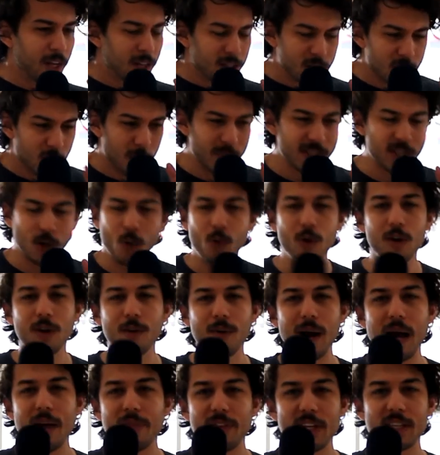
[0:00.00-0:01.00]
So it's all
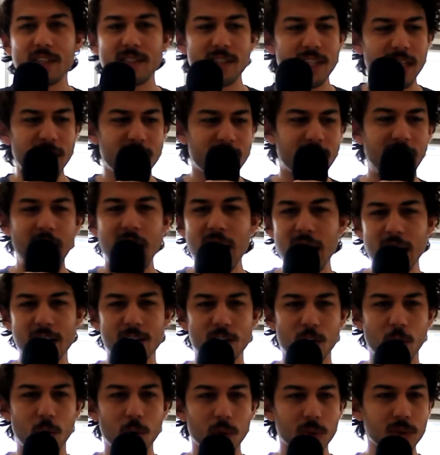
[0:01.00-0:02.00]
around this
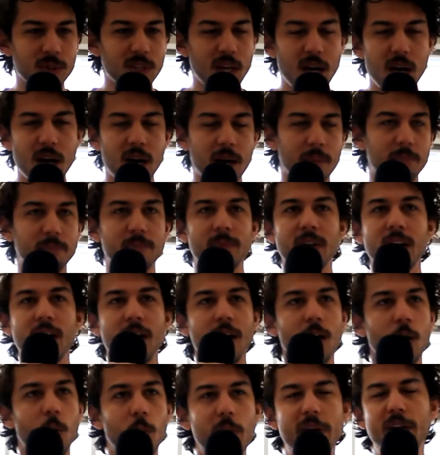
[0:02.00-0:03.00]
kid called...
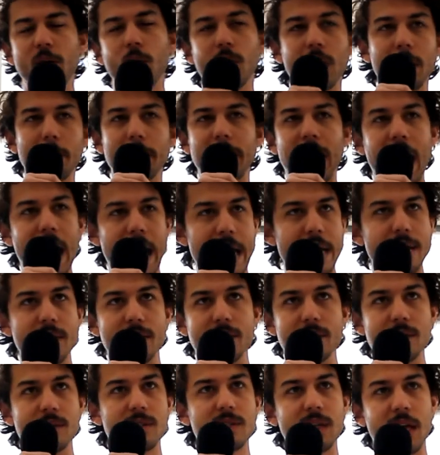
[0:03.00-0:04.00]
We call him
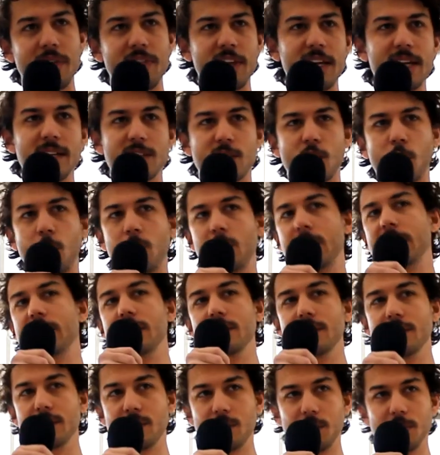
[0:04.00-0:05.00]
Cadence. I think it's
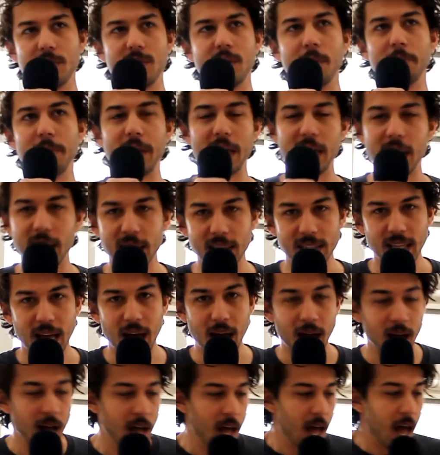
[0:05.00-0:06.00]
Credence or something like
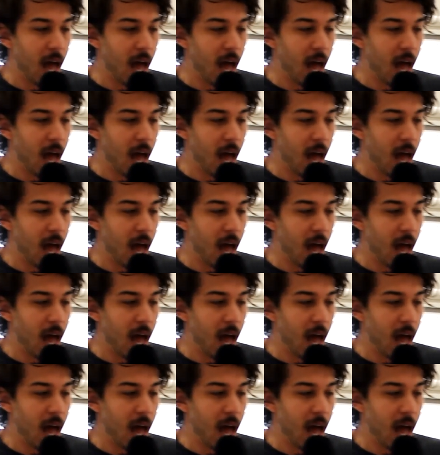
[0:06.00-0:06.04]
that.